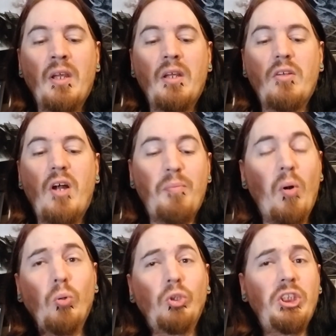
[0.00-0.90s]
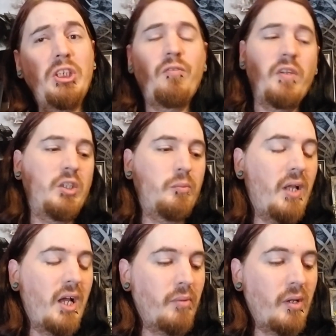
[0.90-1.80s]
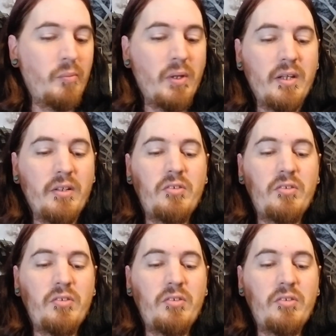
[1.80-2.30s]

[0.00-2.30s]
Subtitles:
top OG Finnish black metal bands.